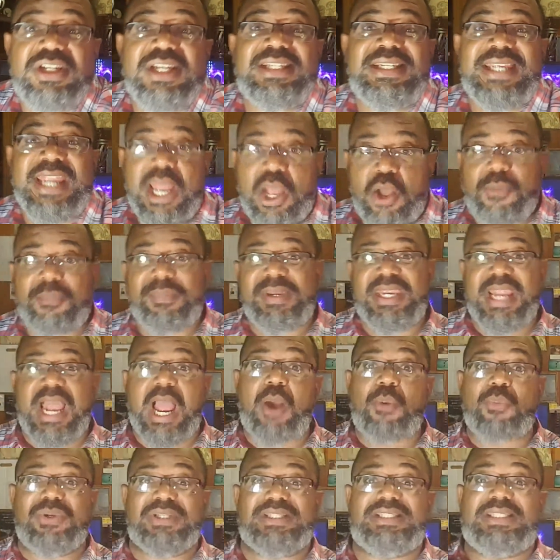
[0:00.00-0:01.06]
to tell me
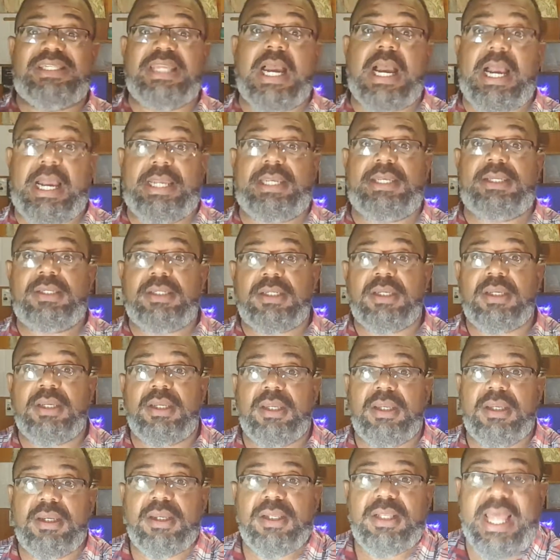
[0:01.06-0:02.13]
I was done,
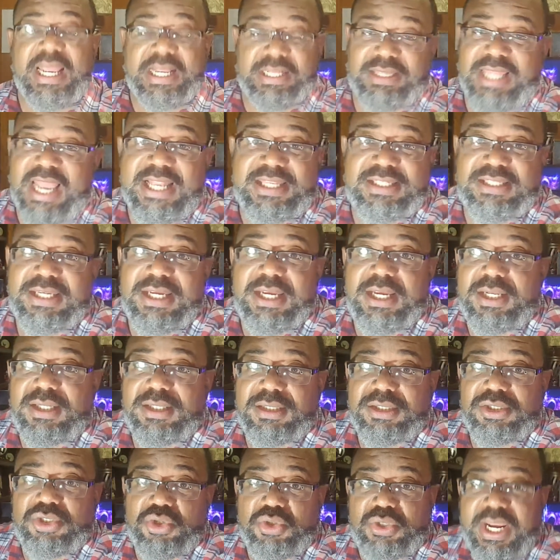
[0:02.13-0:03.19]
like that's
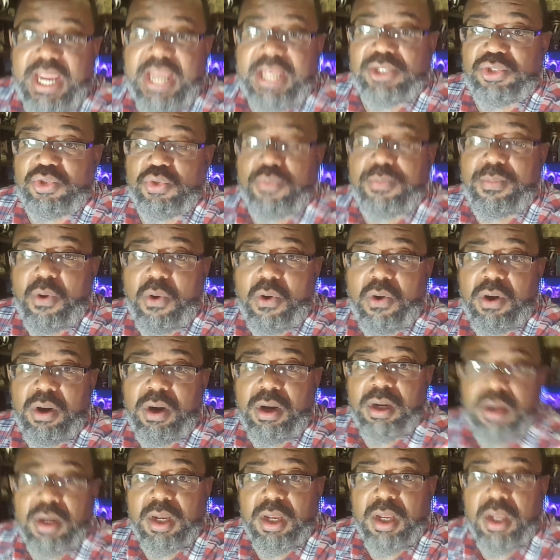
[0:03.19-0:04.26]
it, you can't do
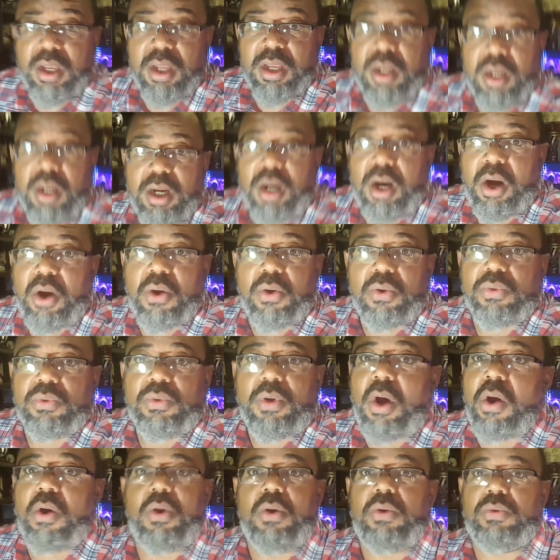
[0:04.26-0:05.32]
more.
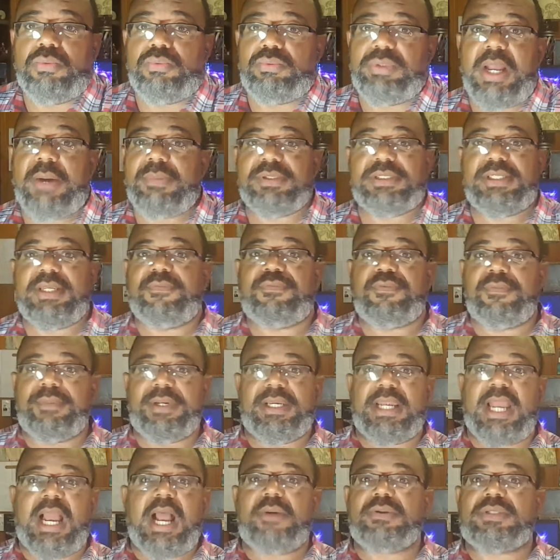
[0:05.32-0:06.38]
Oh, that was it for
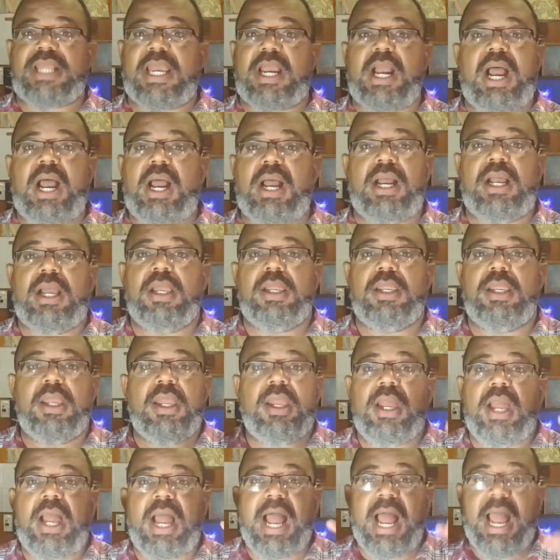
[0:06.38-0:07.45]
me. I was like,
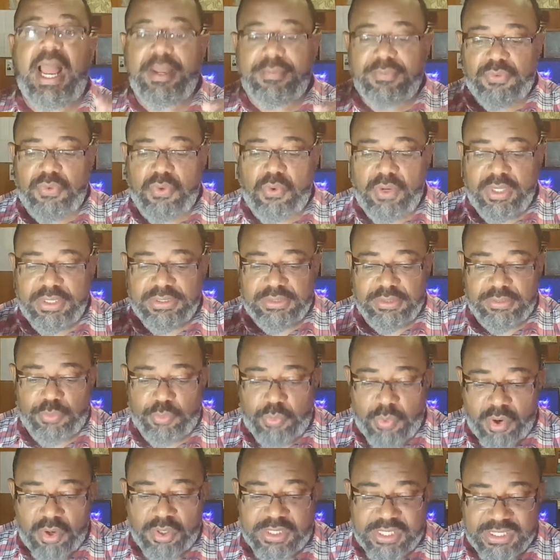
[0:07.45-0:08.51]
I'm going to
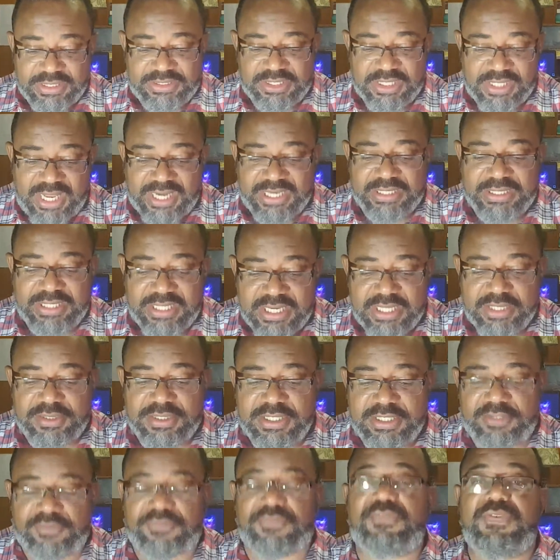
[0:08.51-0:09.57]
work until I get
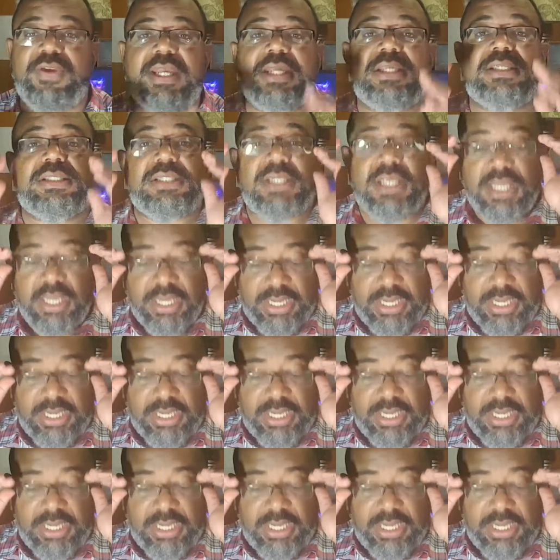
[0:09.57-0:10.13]
this fixed.